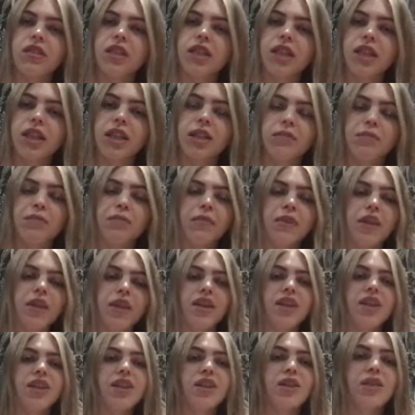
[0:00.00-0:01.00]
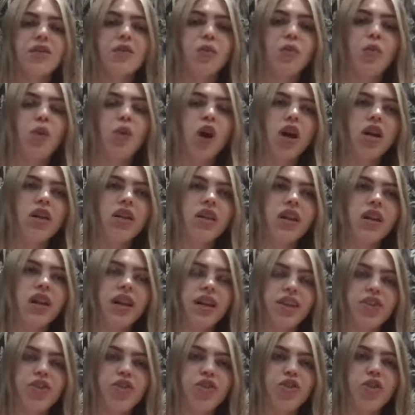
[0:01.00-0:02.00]
Um, One
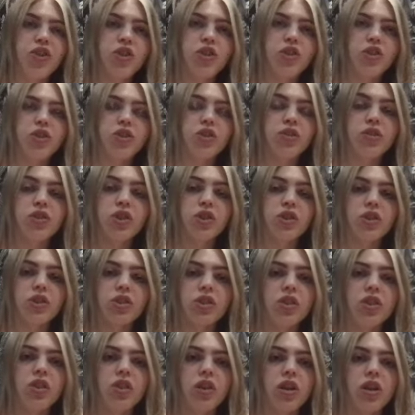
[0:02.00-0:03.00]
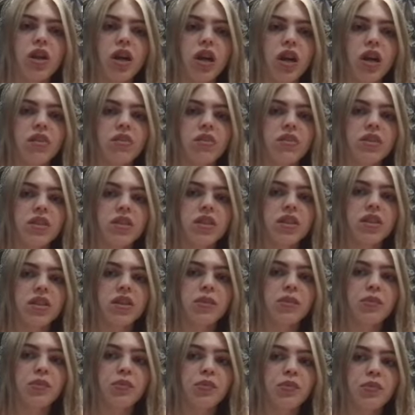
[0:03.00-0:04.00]
I shot not too long after
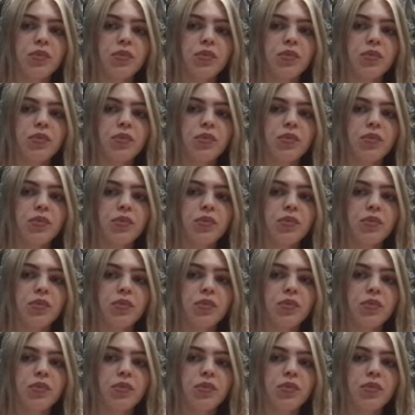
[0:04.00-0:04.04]
the